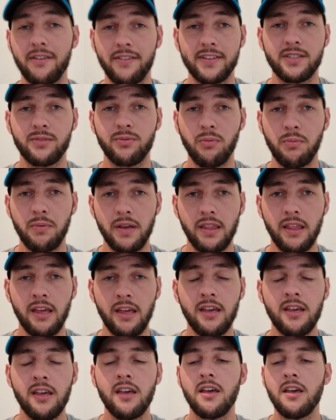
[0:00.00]
us will be
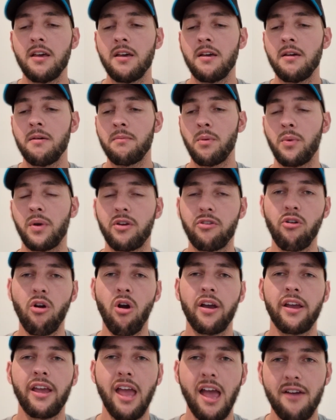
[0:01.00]
there, but we're
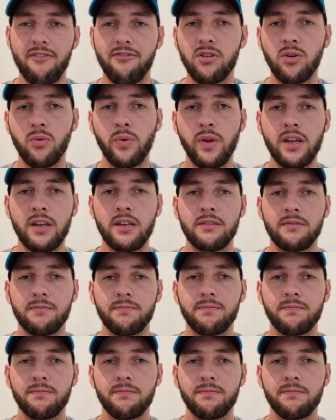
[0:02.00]
crying out for a win.